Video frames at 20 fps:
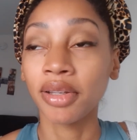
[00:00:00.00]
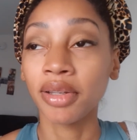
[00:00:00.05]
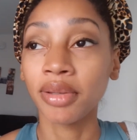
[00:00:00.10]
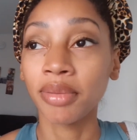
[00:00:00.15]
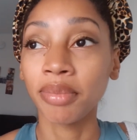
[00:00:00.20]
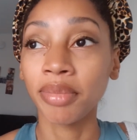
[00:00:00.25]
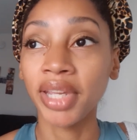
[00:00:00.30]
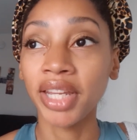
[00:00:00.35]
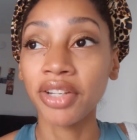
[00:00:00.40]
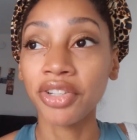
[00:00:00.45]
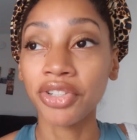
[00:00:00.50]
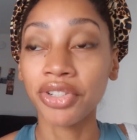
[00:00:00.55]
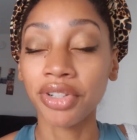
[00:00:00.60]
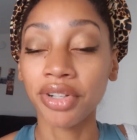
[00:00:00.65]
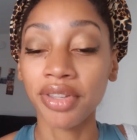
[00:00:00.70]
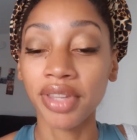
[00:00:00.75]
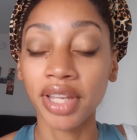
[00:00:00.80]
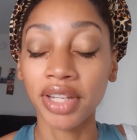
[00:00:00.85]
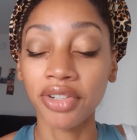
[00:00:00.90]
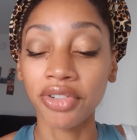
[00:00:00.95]
make
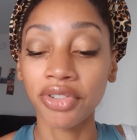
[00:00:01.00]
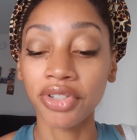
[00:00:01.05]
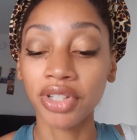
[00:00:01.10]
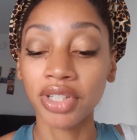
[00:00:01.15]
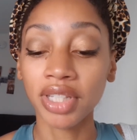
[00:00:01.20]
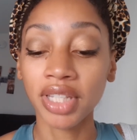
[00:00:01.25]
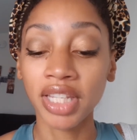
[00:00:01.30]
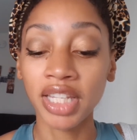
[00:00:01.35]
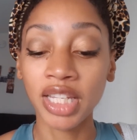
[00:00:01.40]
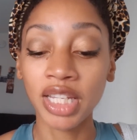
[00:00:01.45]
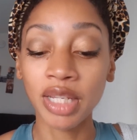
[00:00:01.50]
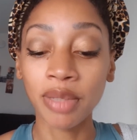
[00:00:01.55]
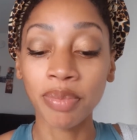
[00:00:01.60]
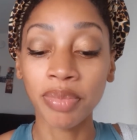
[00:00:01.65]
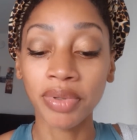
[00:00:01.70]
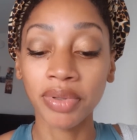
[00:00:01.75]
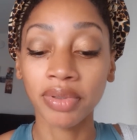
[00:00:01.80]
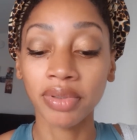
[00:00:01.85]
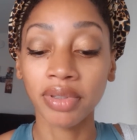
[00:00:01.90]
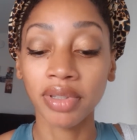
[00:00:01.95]
sure that you just
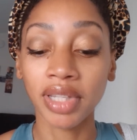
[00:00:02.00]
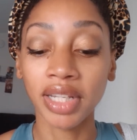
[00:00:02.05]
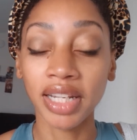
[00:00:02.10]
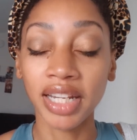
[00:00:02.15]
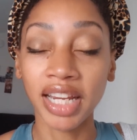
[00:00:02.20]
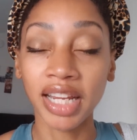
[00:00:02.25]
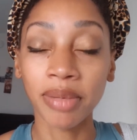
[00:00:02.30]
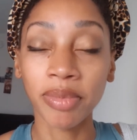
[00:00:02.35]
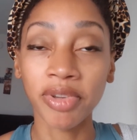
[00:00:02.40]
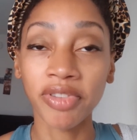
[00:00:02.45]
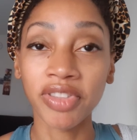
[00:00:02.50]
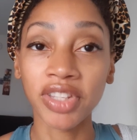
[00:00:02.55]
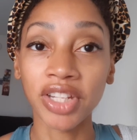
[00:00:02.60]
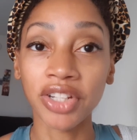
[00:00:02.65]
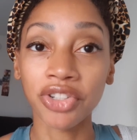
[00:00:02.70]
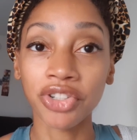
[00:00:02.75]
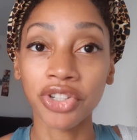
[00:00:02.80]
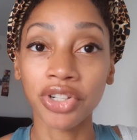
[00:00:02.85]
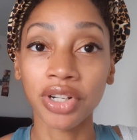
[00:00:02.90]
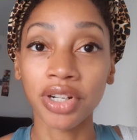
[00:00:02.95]
keep the name of the
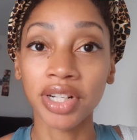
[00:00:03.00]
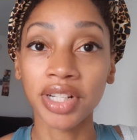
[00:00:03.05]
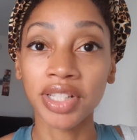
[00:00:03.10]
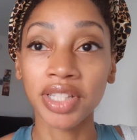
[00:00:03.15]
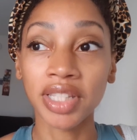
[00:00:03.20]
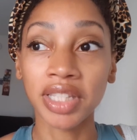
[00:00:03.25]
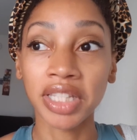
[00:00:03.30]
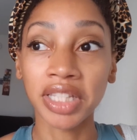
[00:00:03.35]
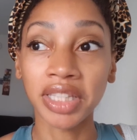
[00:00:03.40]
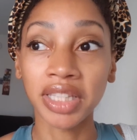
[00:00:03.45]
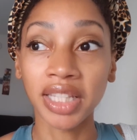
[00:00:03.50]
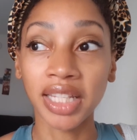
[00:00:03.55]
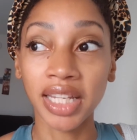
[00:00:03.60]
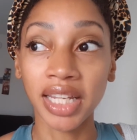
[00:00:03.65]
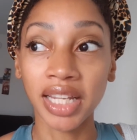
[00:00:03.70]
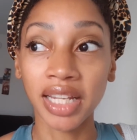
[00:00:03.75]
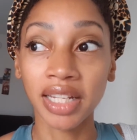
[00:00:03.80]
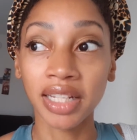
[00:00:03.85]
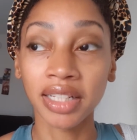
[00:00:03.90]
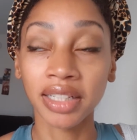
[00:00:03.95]
insurance, the
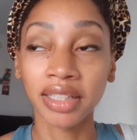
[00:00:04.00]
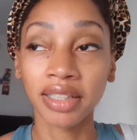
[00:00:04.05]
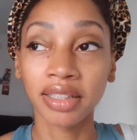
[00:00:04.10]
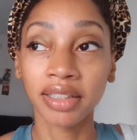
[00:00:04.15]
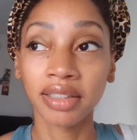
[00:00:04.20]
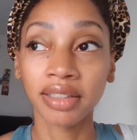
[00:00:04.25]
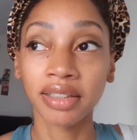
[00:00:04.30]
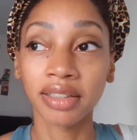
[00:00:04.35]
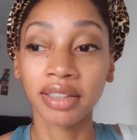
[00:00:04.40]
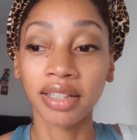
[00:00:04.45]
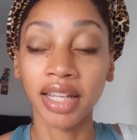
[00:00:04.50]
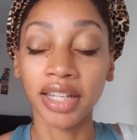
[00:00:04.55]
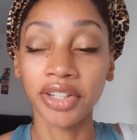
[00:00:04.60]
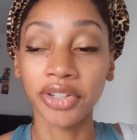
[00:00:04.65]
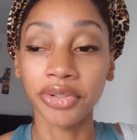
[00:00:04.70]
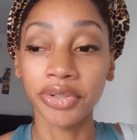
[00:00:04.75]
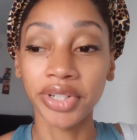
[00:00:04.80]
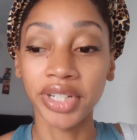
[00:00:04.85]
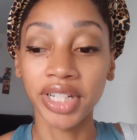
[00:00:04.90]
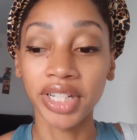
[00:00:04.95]
link that
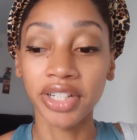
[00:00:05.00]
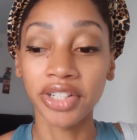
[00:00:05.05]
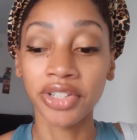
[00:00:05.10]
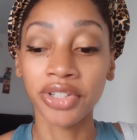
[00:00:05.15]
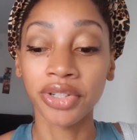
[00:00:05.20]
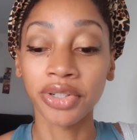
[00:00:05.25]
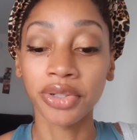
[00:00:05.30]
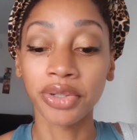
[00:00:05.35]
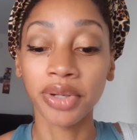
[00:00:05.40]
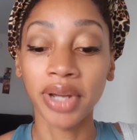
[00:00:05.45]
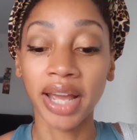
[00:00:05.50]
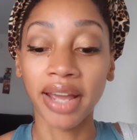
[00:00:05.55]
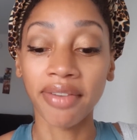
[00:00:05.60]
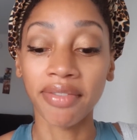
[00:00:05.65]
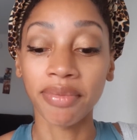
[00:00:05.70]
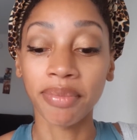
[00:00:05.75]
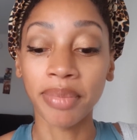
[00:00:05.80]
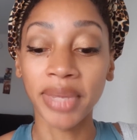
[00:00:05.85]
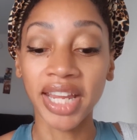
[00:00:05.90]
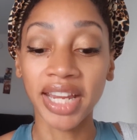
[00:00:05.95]
you need
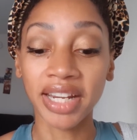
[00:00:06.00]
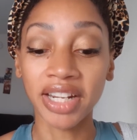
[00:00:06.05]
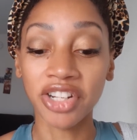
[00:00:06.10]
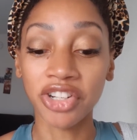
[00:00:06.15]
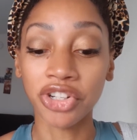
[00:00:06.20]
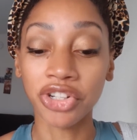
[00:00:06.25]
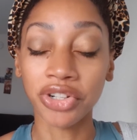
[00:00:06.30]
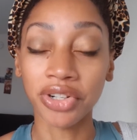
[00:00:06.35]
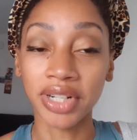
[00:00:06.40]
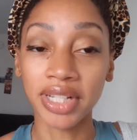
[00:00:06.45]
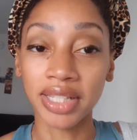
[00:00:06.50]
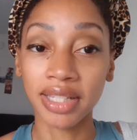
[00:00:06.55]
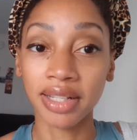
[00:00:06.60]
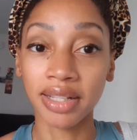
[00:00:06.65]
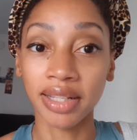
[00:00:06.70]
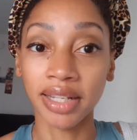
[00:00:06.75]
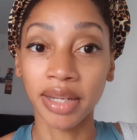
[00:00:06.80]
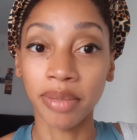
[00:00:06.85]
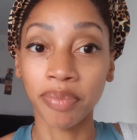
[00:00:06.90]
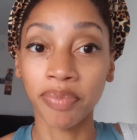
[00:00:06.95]
to make an insurance
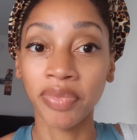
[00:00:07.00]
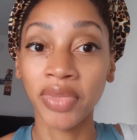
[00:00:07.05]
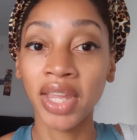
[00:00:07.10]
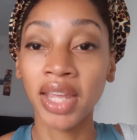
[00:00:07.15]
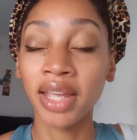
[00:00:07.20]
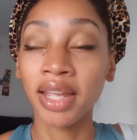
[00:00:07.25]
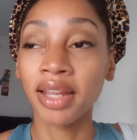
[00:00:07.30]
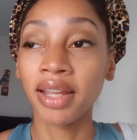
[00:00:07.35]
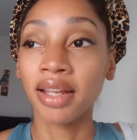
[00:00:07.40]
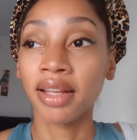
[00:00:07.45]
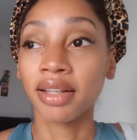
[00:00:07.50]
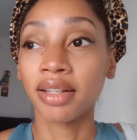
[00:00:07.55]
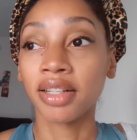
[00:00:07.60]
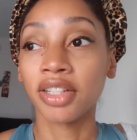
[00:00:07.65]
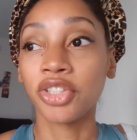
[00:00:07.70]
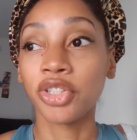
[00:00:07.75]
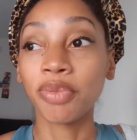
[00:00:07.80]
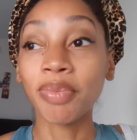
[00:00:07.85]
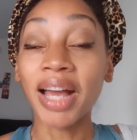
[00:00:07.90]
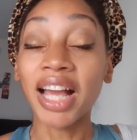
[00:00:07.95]
claim.
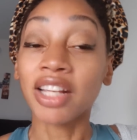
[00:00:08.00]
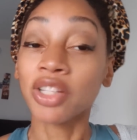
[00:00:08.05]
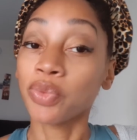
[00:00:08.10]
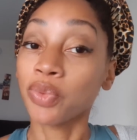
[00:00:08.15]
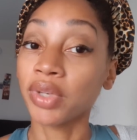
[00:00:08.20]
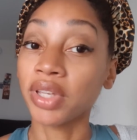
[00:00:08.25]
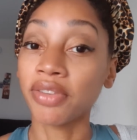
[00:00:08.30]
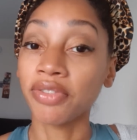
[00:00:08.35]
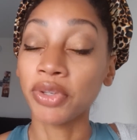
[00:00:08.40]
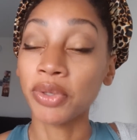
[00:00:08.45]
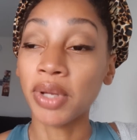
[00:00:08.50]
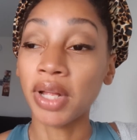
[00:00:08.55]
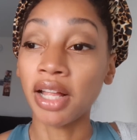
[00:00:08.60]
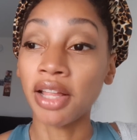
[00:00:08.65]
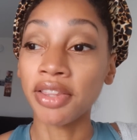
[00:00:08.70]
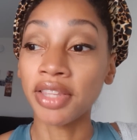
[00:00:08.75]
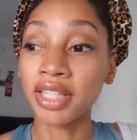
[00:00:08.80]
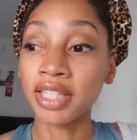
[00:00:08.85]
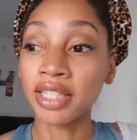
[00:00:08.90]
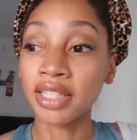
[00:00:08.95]
UBOX will give you
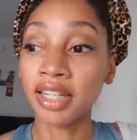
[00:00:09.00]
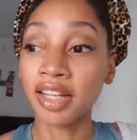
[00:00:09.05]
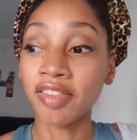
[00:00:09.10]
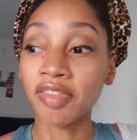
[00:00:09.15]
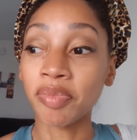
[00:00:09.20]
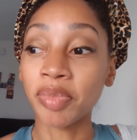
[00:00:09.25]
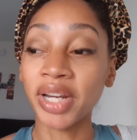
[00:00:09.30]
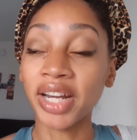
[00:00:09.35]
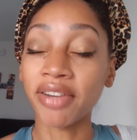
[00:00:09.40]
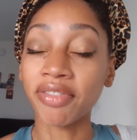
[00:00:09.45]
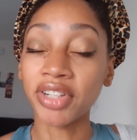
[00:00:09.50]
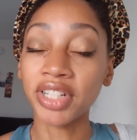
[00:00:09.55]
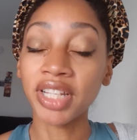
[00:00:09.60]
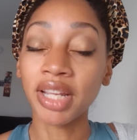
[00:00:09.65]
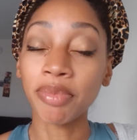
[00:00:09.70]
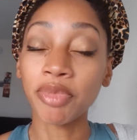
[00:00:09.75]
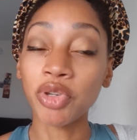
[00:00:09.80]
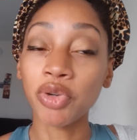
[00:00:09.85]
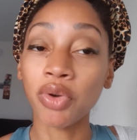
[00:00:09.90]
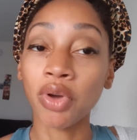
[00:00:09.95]
all this stuff, but every
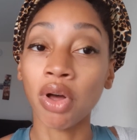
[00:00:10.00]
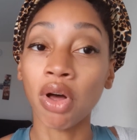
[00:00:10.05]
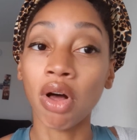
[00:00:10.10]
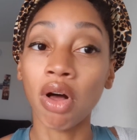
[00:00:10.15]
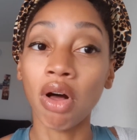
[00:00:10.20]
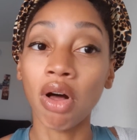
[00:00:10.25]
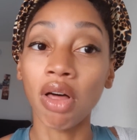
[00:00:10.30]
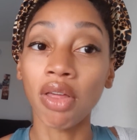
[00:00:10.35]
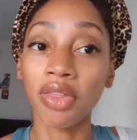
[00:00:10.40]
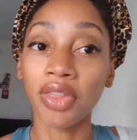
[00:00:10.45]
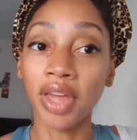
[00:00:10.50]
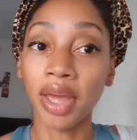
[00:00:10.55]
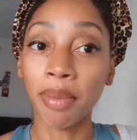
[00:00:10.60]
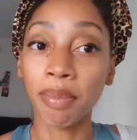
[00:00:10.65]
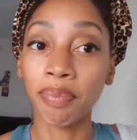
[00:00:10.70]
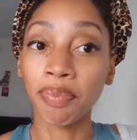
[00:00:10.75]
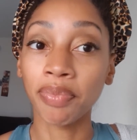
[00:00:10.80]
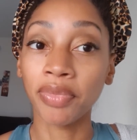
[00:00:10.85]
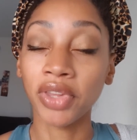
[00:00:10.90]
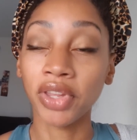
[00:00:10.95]
time you call
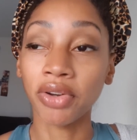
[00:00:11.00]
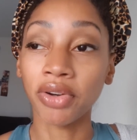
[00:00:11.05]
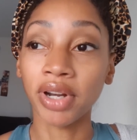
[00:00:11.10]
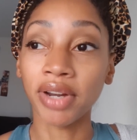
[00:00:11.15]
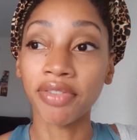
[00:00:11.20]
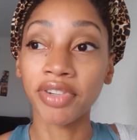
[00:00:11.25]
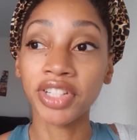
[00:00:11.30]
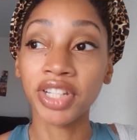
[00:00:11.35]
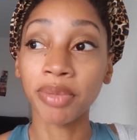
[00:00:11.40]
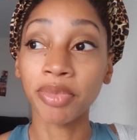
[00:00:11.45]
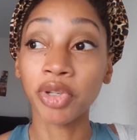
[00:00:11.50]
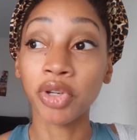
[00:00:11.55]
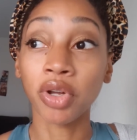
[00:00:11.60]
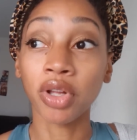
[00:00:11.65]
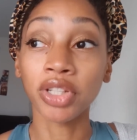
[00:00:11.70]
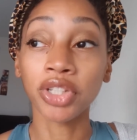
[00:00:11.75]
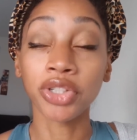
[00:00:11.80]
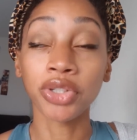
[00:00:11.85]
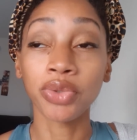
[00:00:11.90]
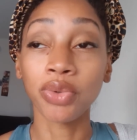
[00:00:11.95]
them or every time you
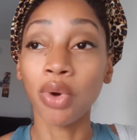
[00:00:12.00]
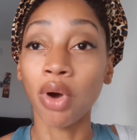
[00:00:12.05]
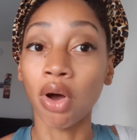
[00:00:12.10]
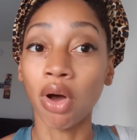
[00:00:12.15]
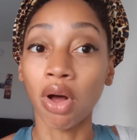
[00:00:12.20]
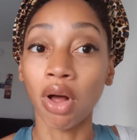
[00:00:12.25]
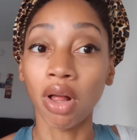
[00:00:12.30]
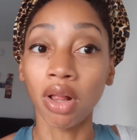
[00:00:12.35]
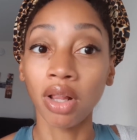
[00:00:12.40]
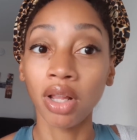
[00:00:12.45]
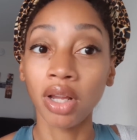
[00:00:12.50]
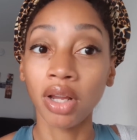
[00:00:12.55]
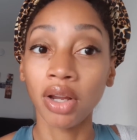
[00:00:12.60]
call UHAUL,